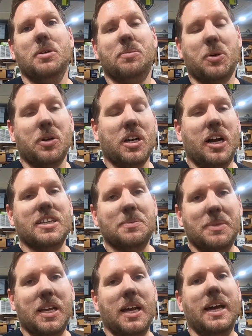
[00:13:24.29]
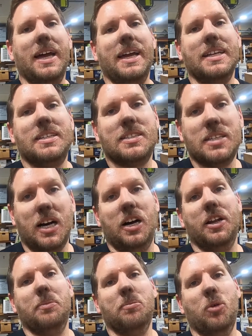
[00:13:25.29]
But it would cost me a
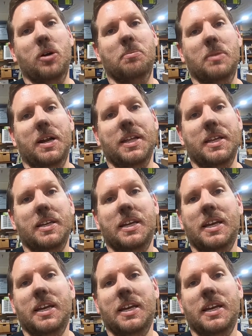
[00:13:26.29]
ton more money.